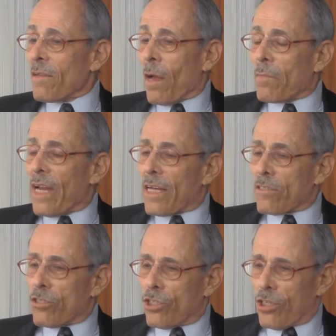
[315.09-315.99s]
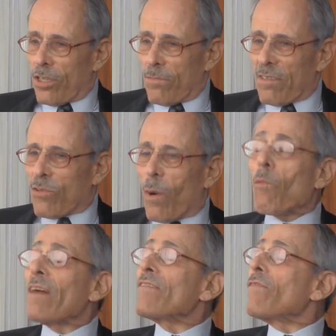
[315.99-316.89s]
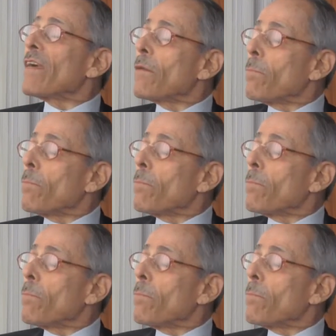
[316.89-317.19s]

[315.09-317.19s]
I'm not sure. So I wasn't very